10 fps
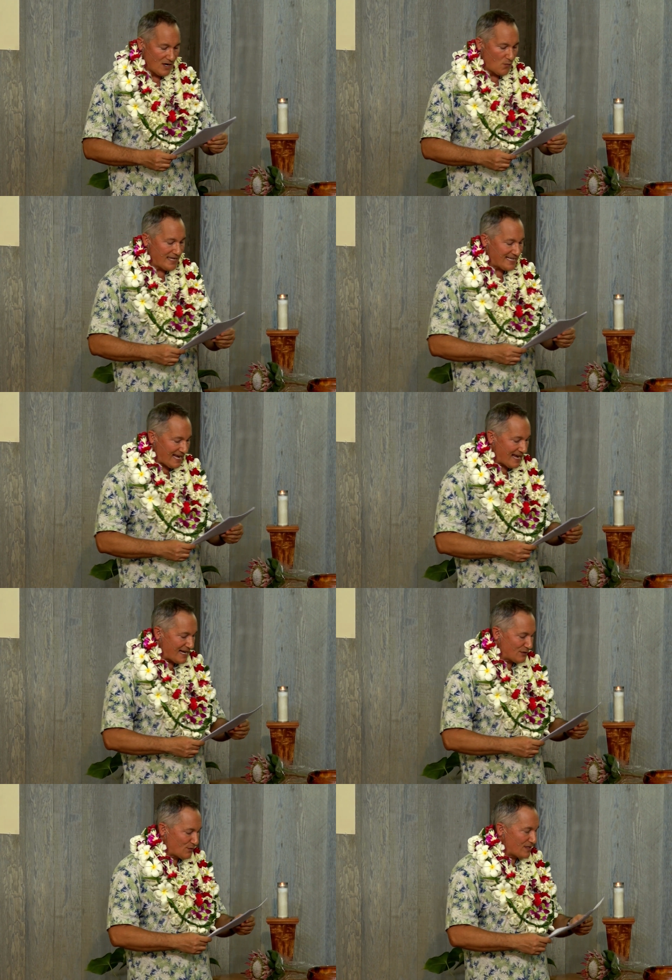We
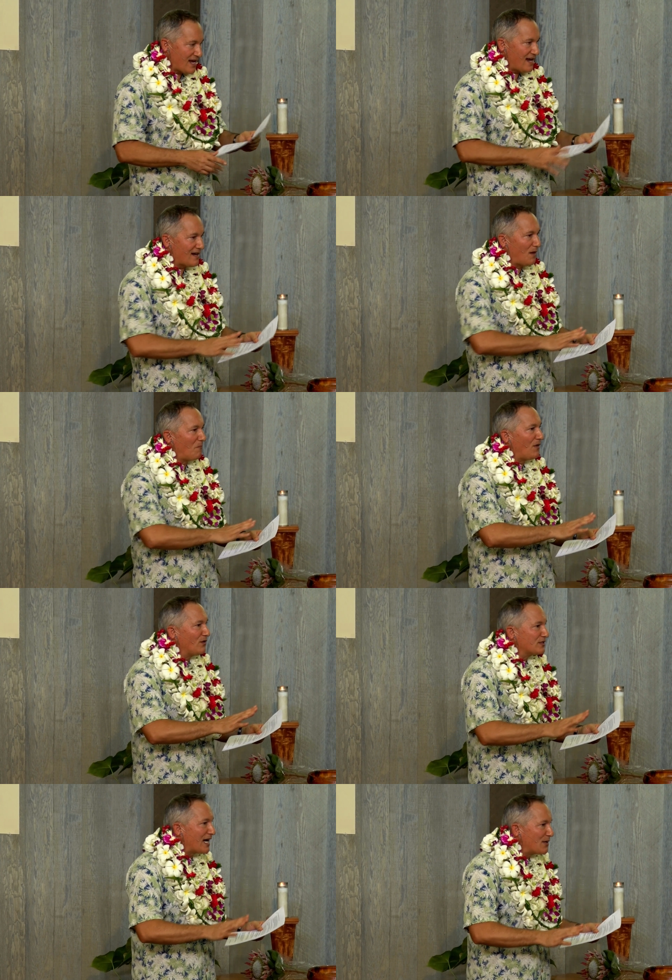can create a
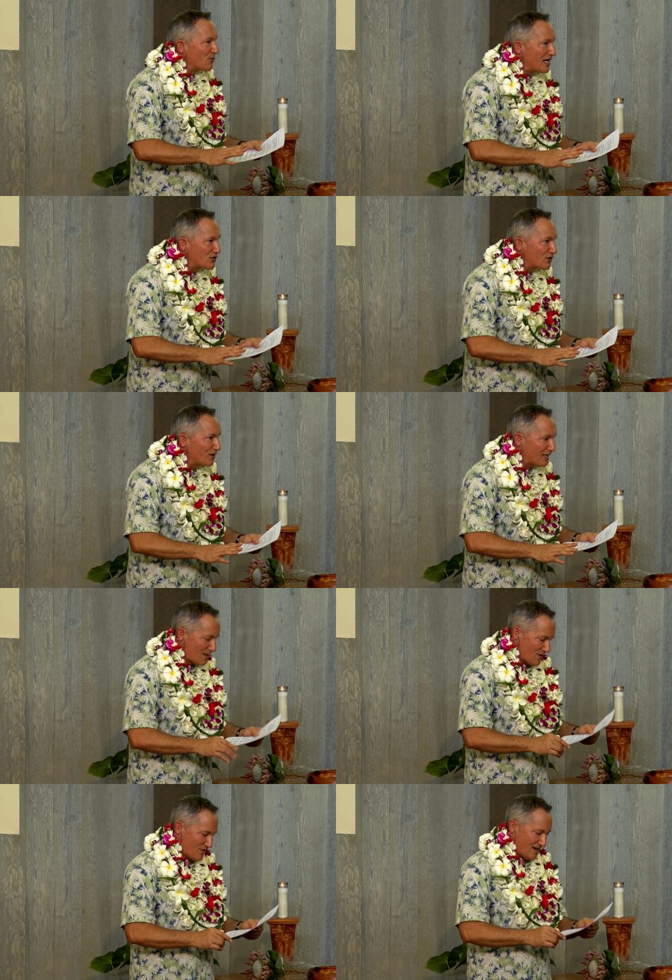multiracial
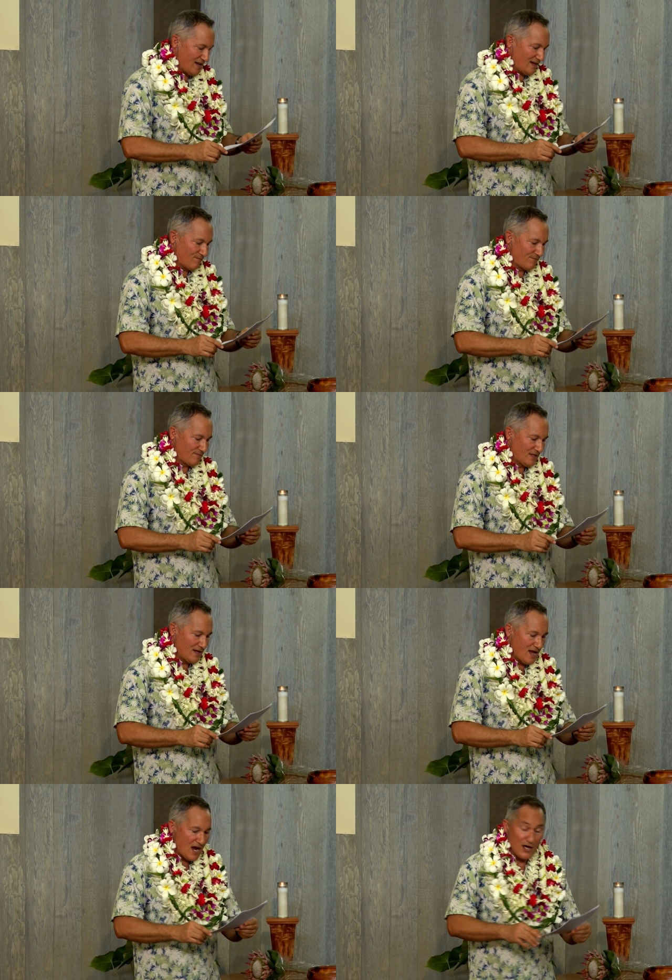community,
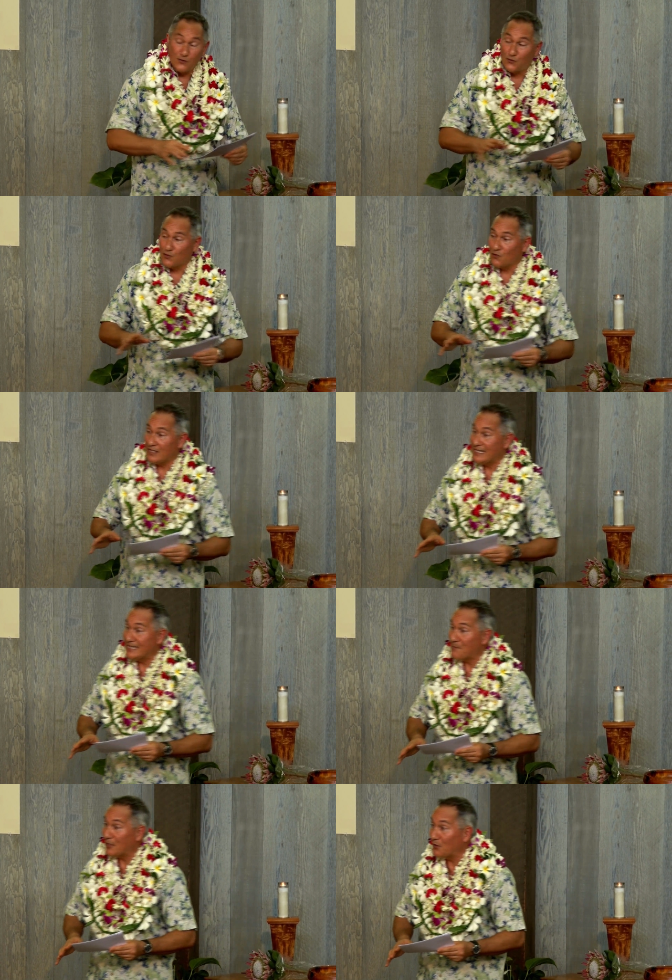a truly
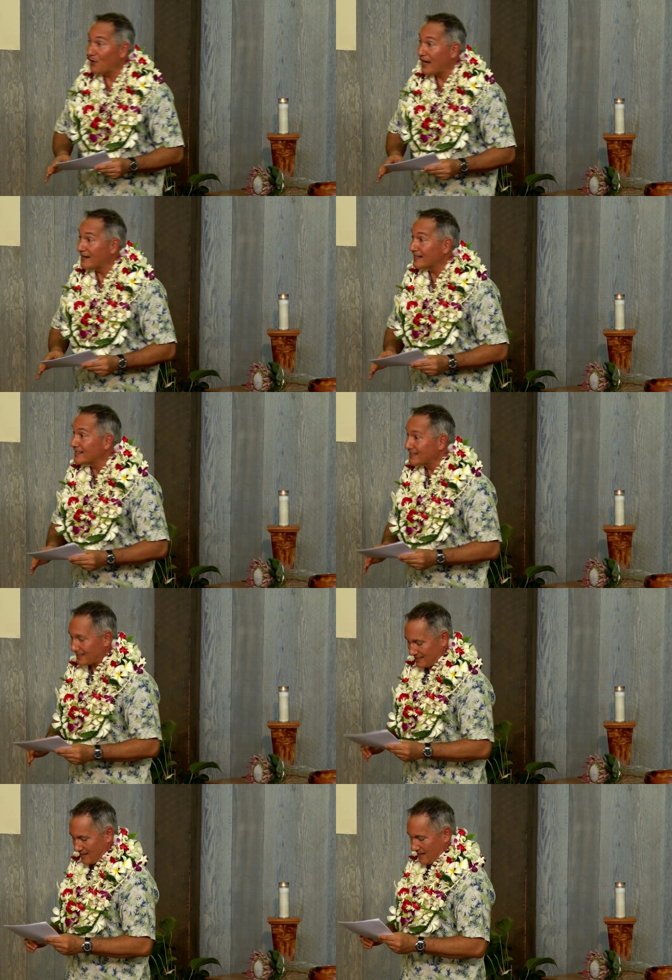democratic
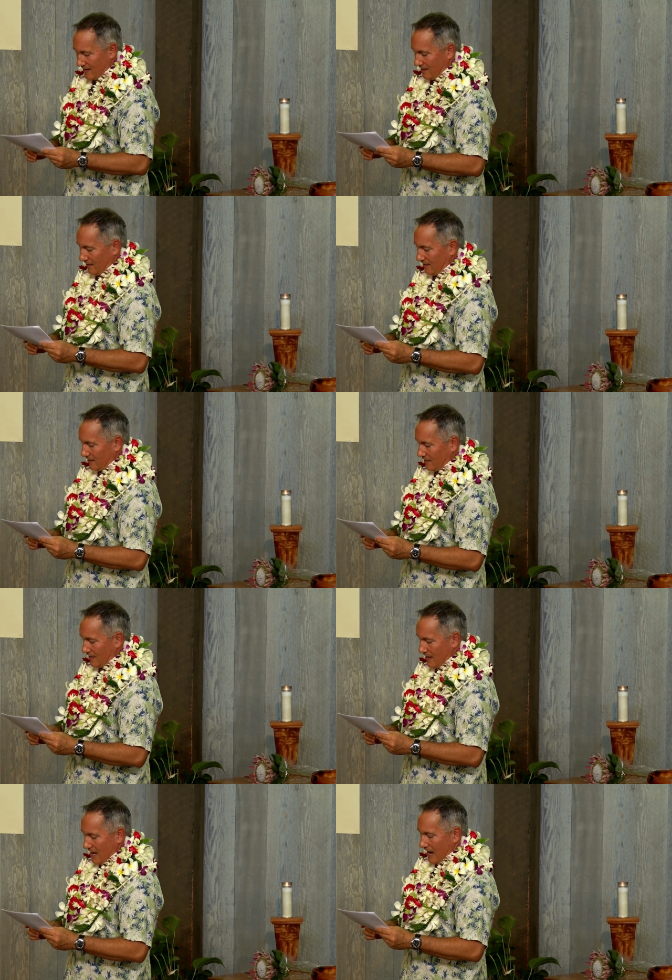society.
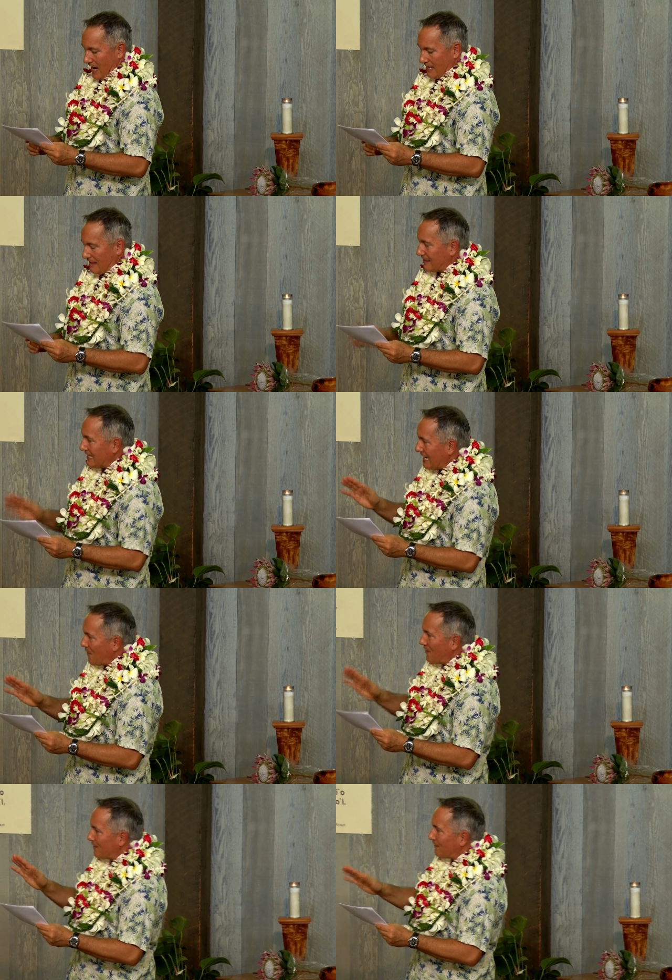I think
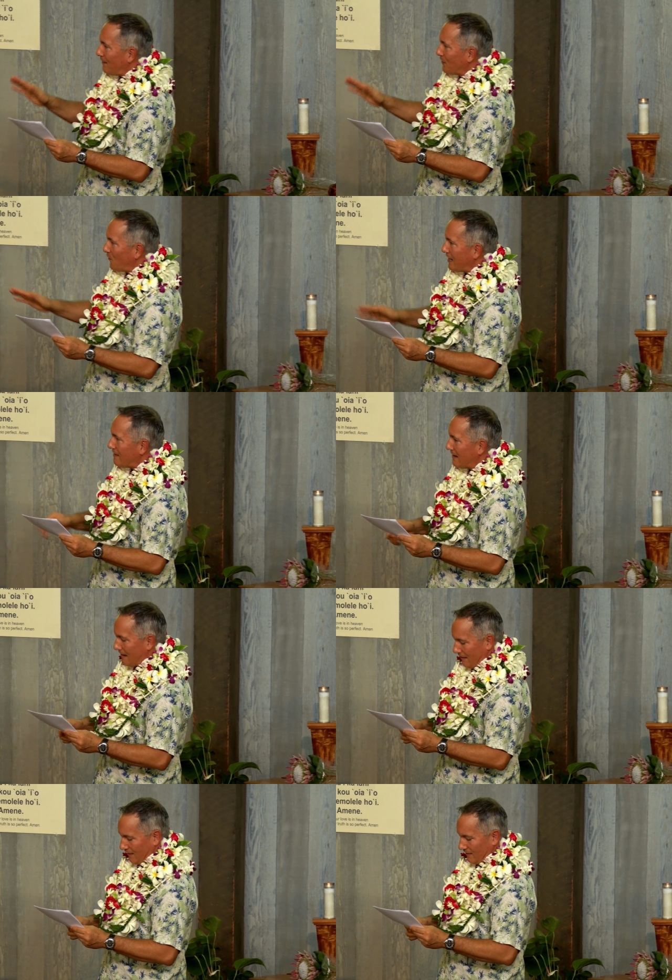we are on the way
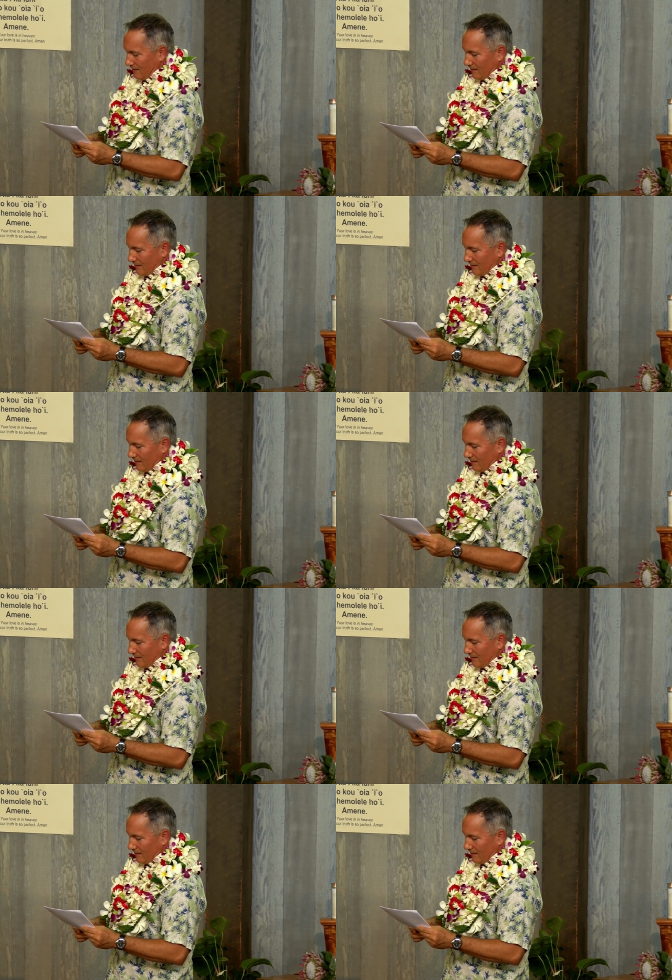there.